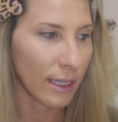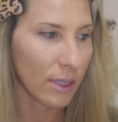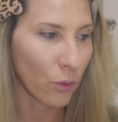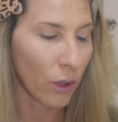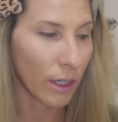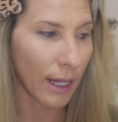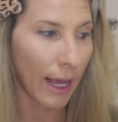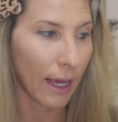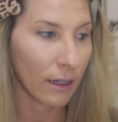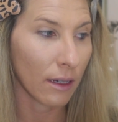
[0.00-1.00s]
this one
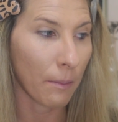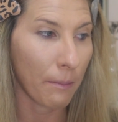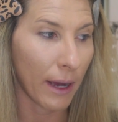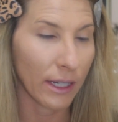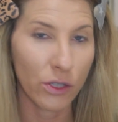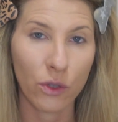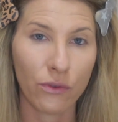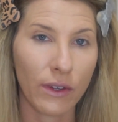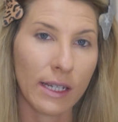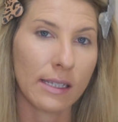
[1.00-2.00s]
and my Too
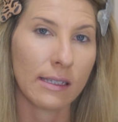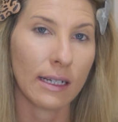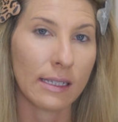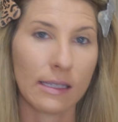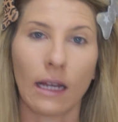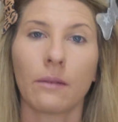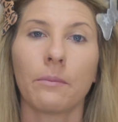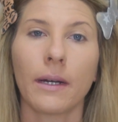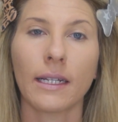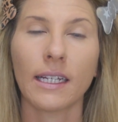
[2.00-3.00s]
Faced
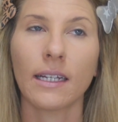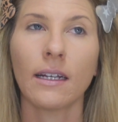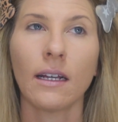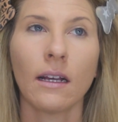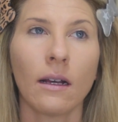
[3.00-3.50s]
Sun Bunny